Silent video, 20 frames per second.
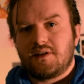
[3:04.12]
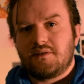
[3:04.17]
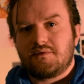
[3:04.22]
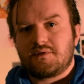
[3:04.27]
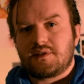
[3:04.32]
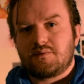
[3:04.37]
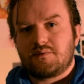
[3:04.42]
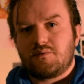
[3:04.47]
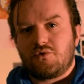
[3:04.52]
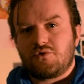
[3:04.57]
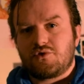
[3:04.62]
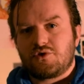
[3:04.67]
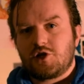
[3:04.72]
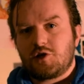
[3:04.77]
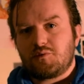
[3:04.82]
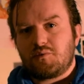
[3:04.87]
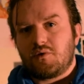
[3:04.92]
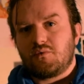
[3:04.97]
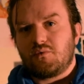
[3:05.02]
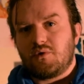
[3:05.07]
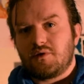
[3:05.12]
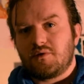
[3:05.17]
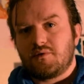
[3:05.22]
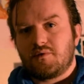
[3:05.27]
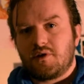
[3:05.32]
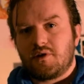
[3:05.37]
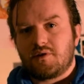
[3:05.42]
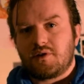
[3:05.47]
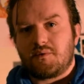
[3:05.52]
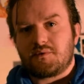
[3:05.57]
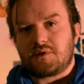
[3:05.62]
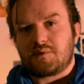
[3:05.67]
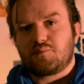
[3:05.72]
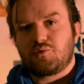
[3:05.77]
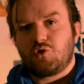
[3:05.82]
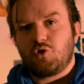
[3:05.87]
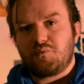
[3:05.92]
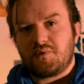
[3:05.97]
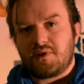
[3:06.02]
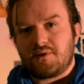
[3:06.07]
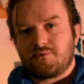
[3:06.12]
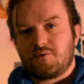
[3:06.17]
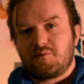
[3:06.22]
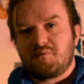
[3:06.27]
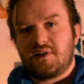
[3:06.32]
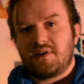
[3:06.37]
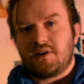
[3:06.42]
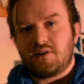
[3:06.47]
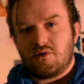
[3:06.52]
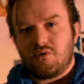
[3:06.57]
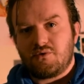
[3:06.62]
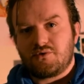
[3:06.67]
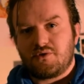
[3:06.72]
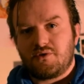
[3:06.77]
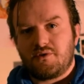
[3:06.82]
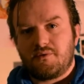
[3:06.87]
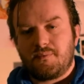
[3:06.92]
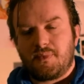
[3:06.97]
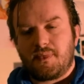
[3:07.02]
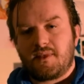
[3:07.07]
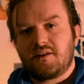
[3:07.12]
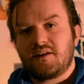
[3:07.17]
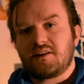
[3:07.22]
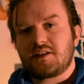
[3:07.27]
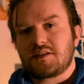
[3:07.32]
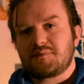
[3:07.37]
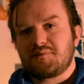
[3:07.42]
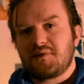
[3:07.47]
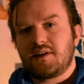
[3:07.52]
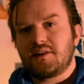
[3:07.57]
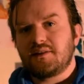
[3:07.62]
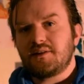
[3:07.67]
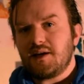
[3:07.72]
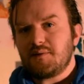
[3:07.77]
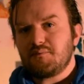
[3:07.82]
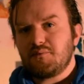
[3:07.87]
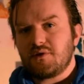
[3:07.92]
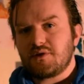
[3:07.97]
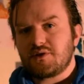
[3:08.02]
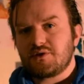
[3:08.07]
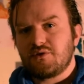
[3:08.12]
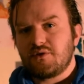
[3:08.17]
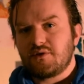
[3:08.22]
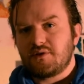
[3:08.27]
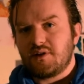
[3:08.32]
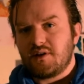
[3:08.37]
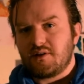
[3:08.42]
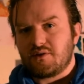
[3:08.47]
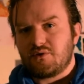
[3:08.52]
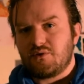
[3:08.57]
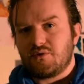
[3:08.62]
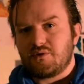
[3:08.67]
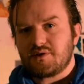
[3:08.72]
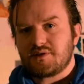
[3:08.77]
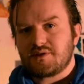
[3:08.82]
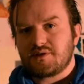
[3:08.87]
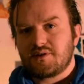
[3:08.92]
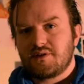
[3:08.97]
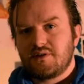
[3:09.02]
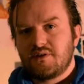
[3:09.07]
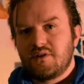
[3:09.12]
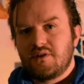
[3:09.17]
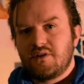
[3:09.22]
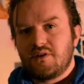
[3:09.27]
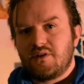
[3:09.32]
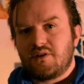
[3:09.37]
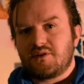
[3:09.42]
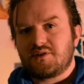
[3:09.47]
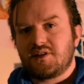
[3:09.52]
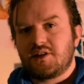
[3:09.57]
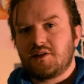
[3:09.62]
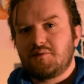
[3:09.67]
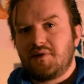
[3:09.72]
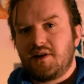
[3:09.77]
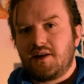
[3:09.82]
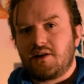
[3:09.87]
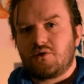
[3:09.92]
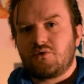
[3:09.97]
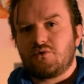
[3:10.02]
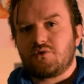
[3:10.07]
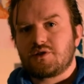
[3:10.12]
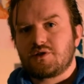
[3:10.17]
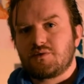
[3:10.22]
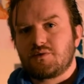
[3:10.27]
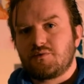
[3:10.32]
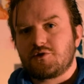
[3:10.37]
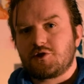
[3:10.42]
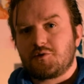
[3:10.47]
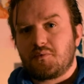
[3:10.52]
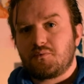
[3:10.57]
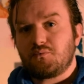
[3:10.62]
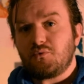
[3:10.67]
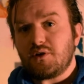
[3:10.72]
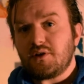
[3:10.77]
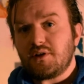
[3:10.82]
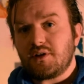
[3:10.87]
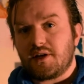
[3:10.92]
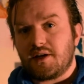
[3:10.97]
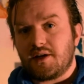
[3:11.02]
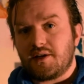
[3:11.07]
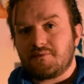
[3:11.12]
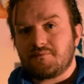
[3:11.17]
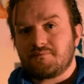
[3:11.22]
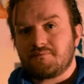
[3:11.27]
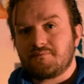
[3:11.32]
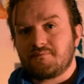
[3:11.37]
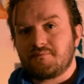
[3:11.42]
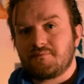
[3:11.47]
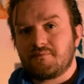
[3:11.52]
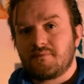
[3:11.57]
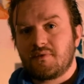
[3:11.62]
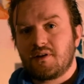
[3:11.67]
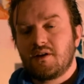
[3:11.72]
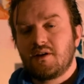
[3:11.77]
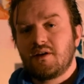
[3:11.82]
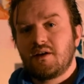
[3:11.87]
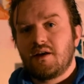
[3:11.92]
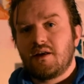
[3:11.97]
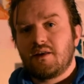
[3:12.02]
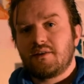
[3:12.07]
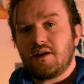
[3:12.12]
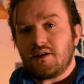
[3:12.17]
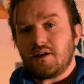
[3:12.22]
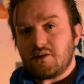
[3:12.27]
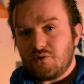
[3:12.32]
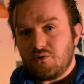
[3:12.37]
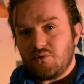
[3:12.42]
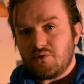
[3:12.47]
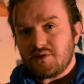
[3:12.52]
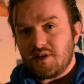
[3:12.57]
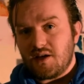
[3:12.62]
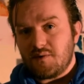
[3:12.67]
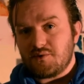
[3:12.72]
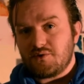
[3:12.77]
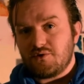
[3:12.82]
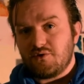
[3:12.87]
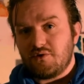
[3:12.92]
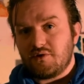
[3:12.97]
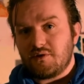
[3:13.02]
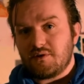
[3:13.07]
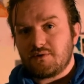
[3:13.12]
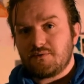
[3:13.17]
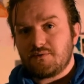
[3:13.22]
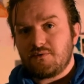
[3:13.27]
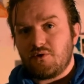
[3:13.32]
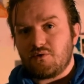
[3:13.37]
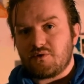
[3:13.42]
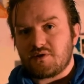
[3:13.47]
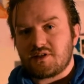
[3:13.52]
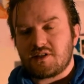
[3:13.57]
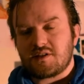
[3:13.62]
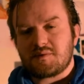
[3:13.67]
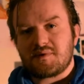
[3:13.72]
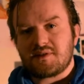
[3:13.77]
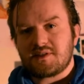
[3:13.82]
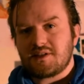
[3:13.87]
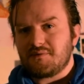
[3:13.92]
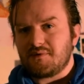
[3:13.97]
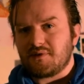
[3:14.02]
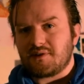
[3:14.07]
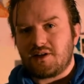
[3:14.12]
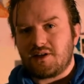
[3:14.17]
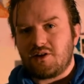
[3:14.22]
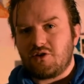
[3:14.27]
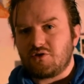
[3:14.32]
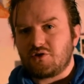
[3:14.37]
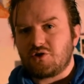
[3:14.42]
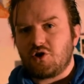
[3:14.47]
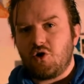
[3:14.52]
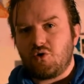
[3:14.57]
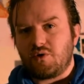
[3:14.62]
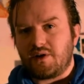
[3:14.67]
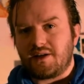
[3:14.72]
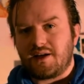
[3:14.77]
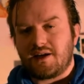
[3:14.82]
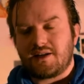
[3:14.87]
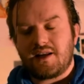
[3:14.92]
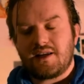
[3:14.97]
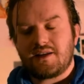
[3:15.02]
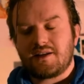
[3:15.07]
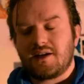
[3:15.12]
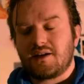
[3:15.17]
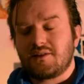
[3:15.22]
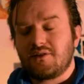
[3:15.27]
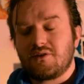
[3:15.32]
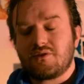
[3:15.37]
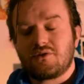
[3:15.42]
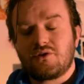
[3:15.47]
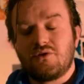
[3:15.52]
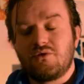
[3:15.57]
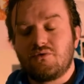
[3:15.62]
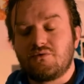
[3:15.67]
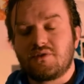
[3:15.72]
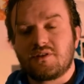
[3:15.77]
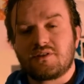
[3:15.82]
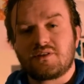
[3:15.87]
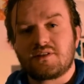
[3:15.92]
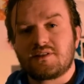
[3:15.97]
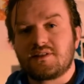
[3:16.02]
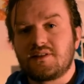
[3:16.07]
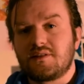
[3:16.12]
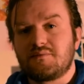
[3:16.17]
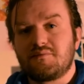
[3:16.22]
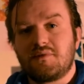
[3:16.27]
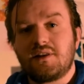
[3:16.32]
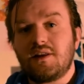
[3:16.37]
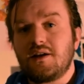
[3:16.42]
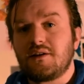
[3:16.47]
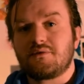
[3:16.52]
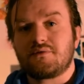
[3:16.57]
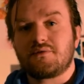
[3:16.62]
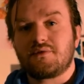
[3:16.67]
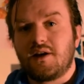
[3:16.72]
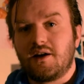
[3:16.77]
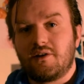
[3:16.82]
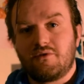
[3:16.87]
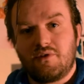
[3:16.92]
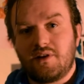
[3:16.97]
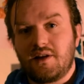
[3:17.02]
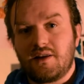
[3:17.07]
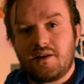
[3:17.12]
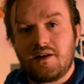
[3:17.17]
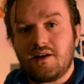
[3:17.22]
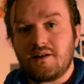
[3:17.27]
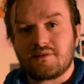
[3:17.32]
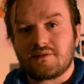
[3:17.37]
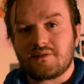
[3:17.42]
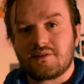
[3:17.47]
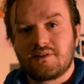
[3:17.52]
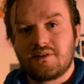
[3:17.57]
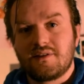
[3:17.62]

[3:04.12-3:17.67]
it was the most suitable one that was appropriate for me to go to. And I had to spend 9 months doing that course until the media course was up and running again. That course I was doing focused specifically on coding, and I cannot code to save my life. I really can't.